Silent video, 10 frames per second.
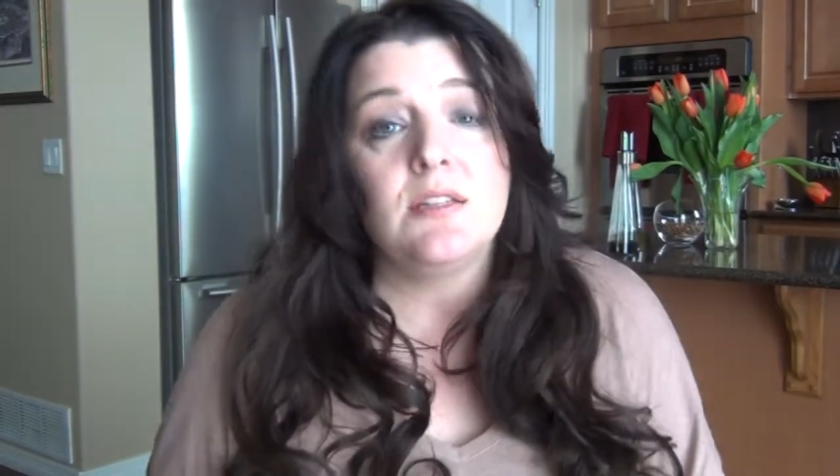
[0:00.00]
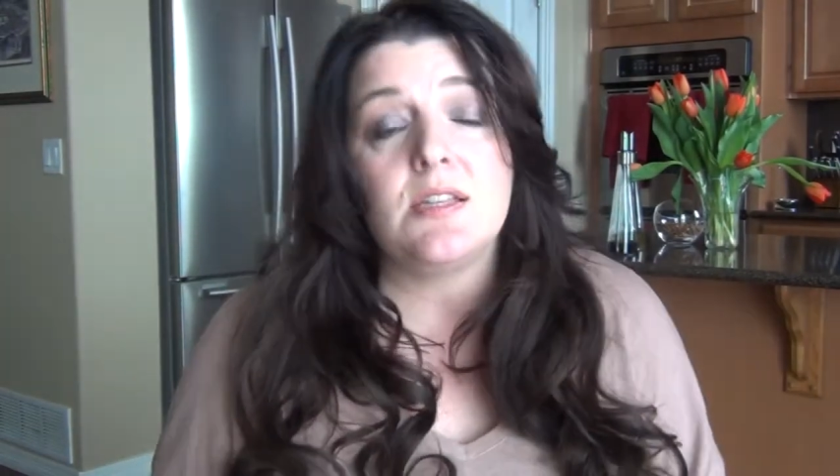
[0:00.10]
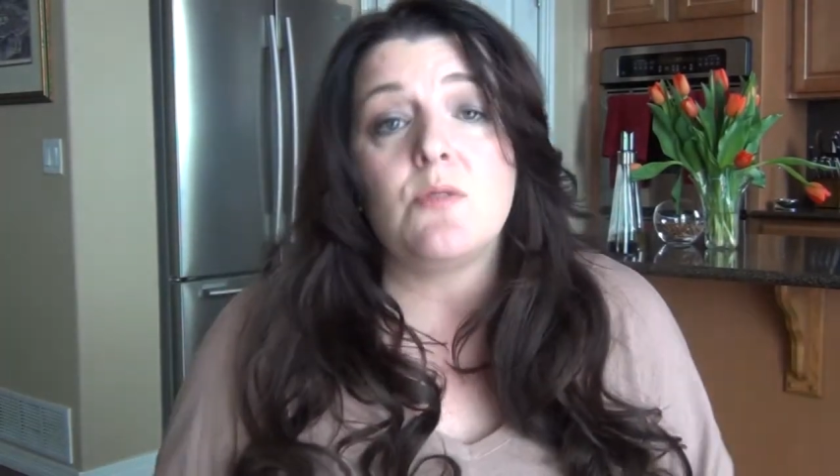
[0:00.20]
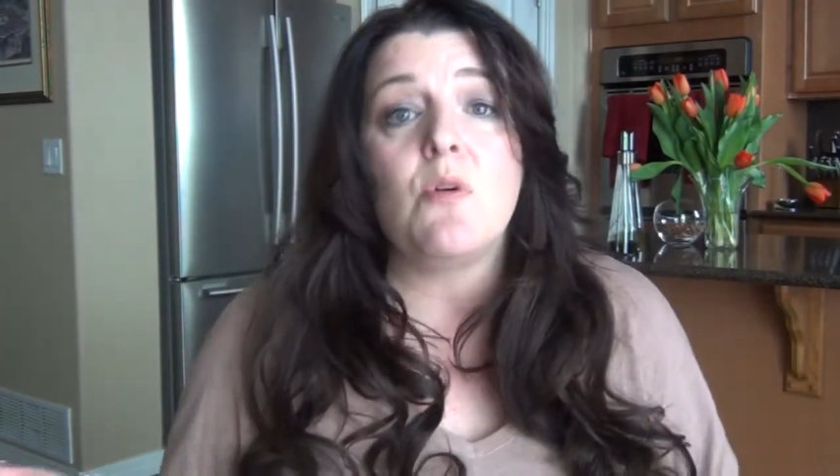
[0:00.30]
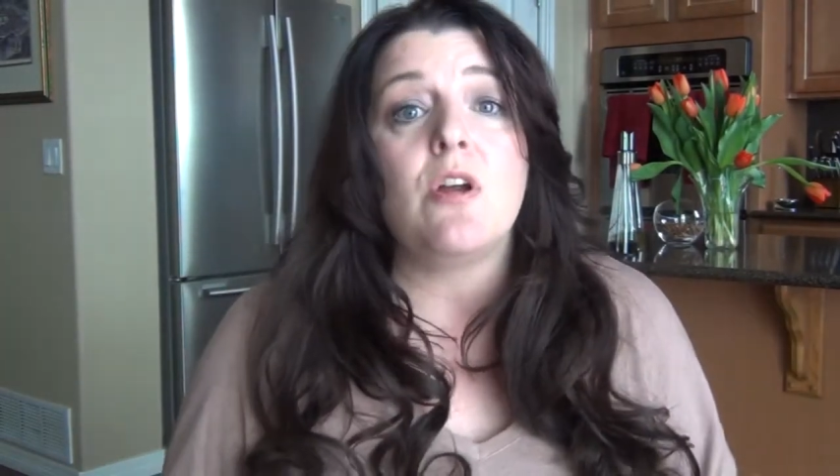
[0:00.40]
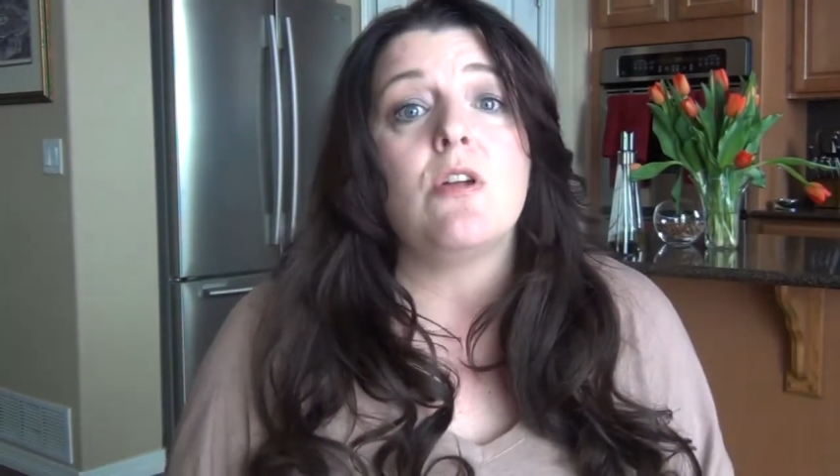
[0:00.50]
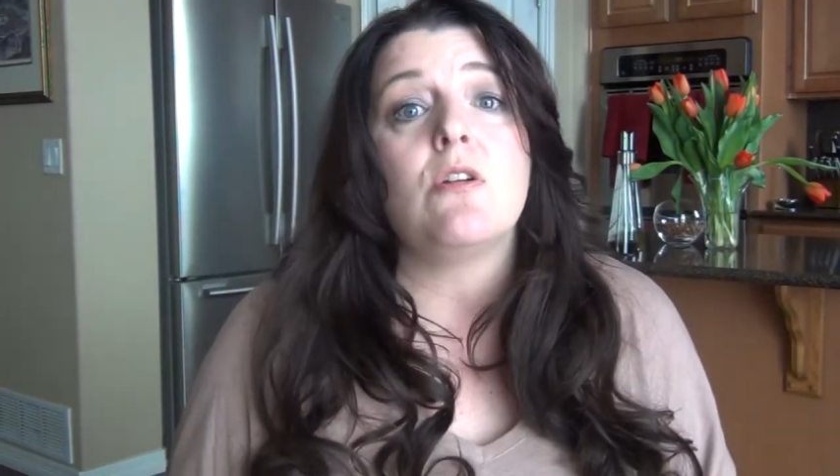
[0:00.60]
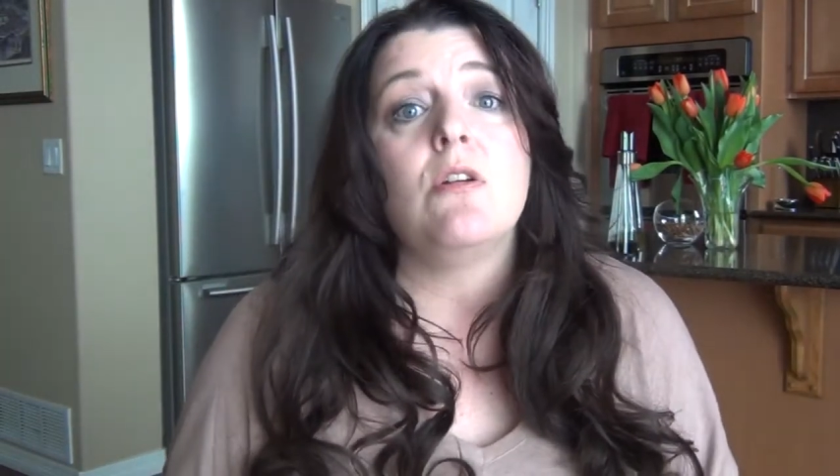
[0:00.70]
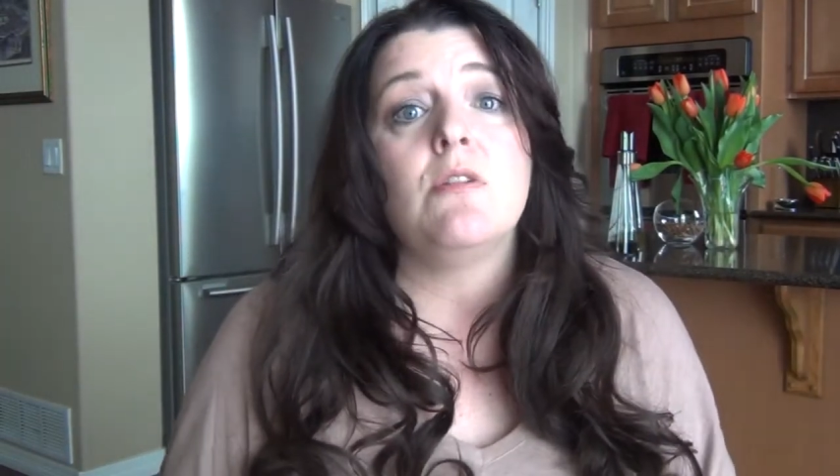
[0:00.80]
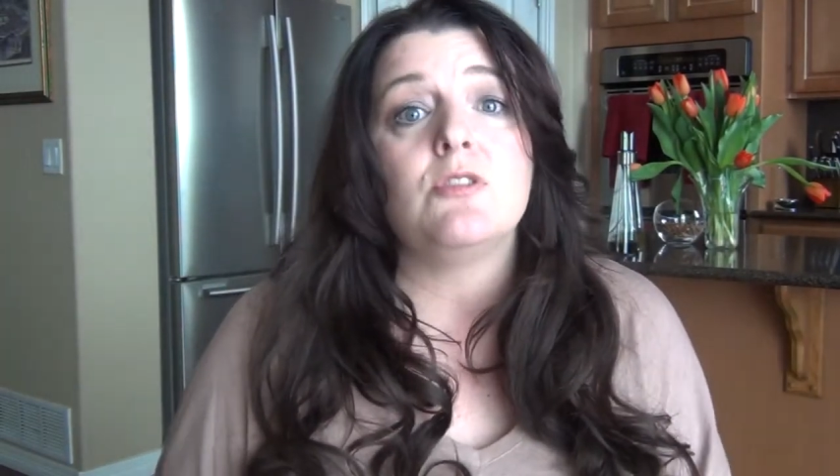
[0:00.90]
Sith
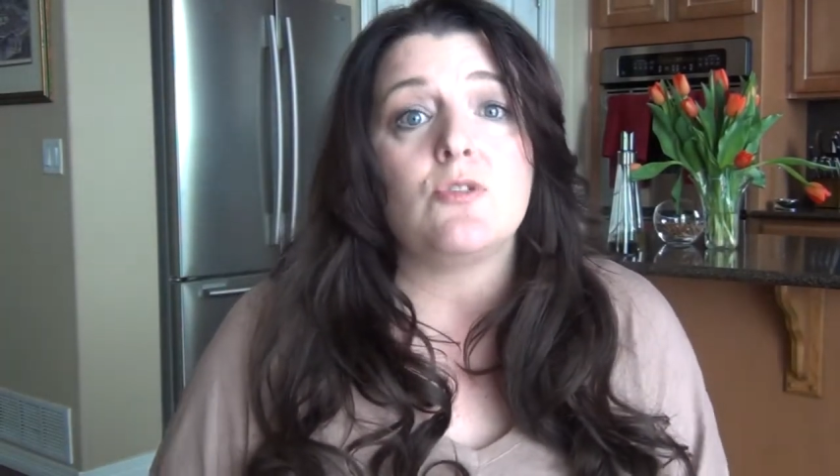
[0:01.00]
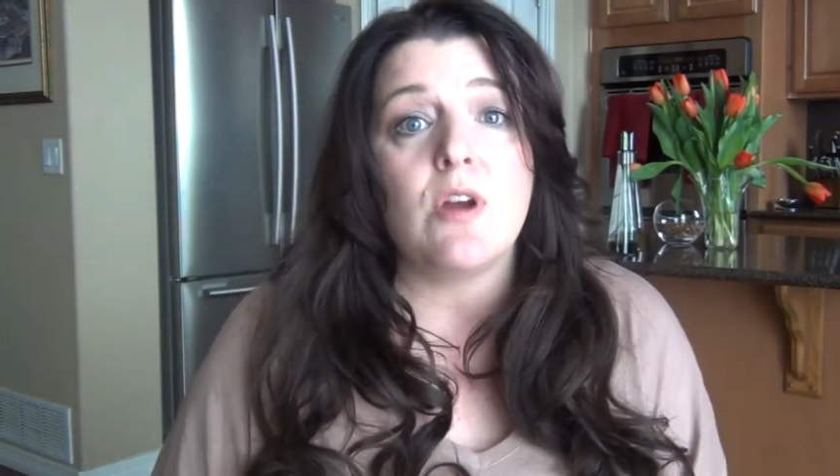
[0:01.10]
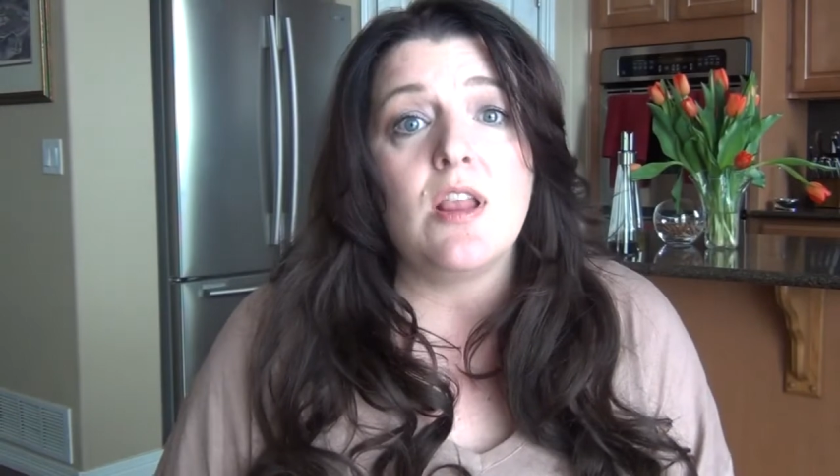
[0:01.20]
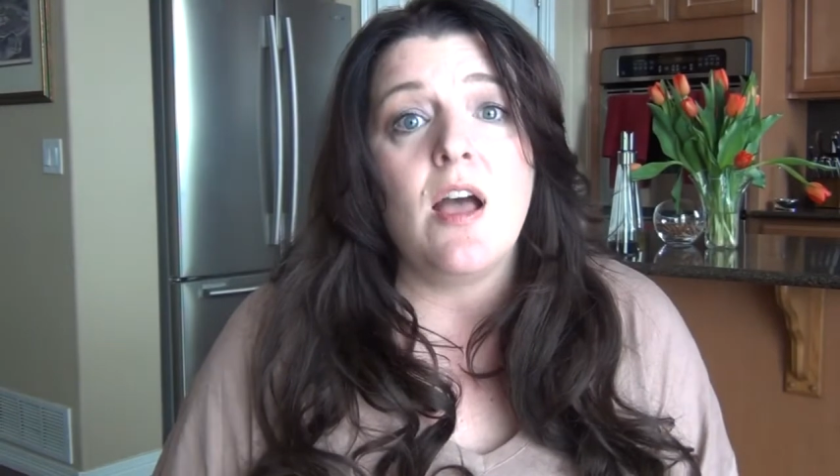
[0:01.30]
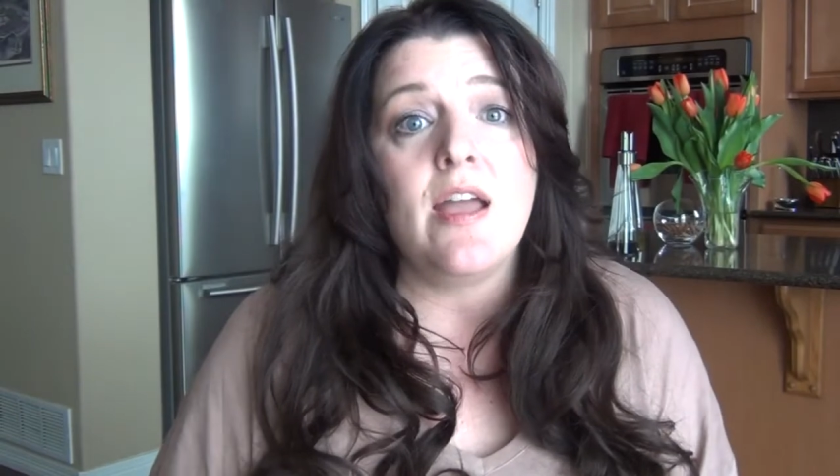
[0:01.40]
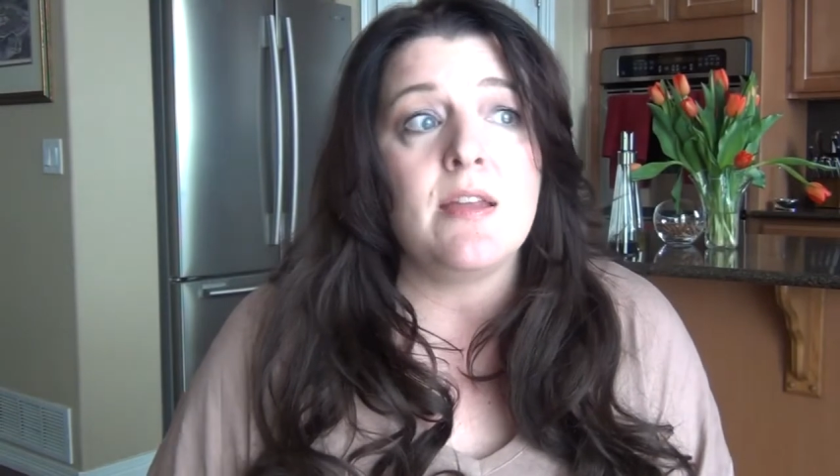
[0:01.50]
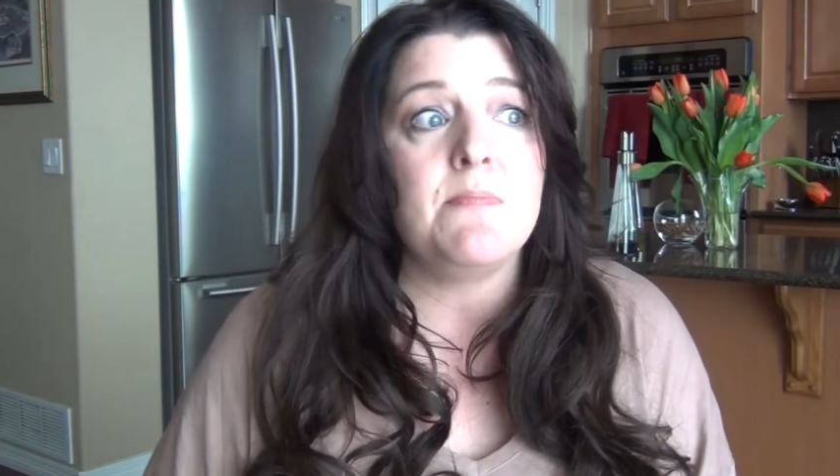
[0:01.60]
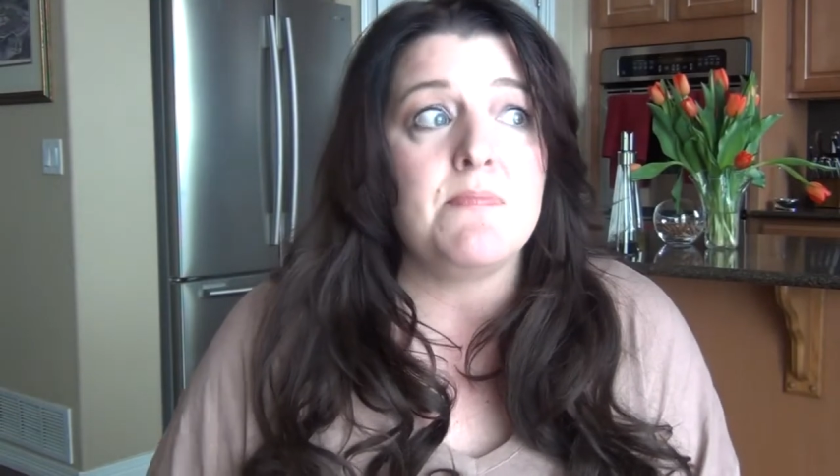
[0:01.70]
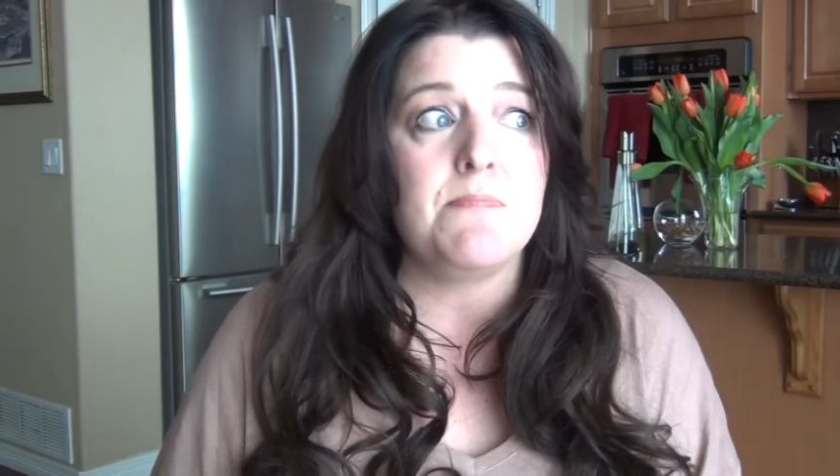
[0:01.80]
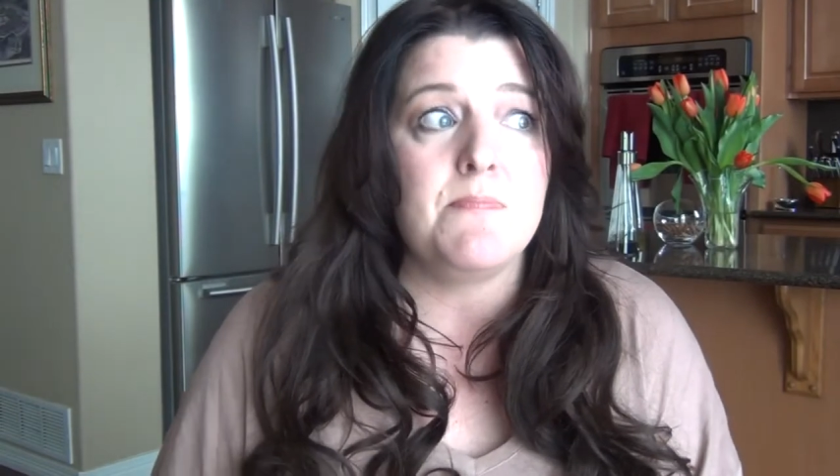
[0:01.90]
Warrior
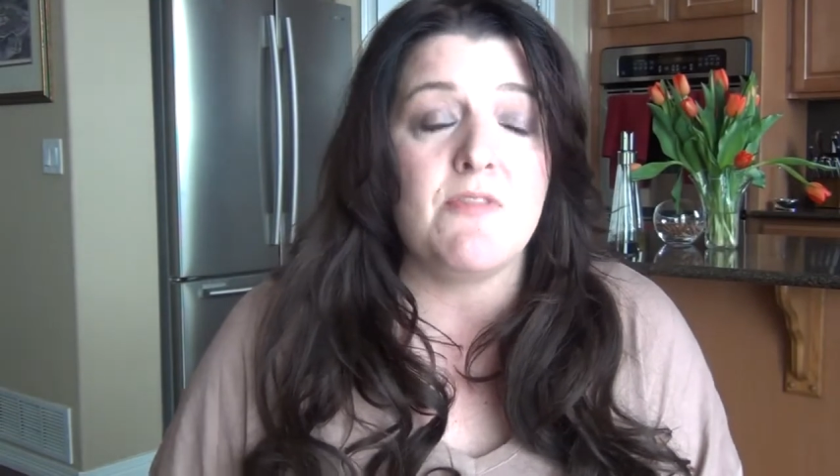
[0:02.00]
storyline